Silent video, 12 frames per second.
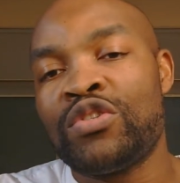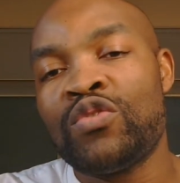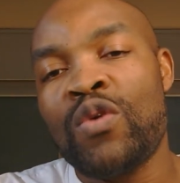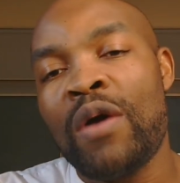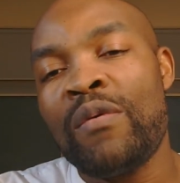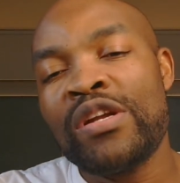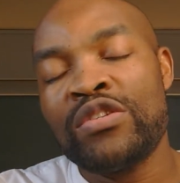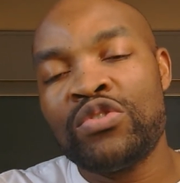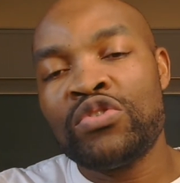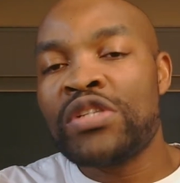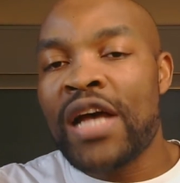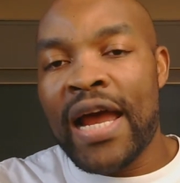So I wanted to
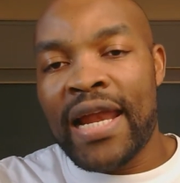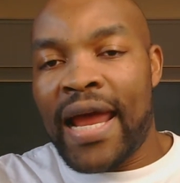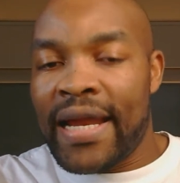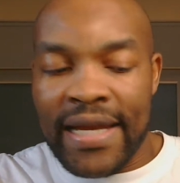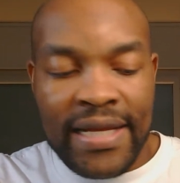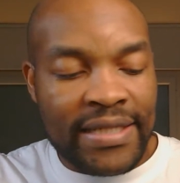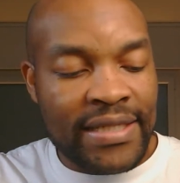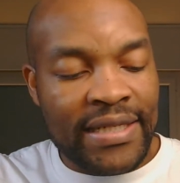just highlight this.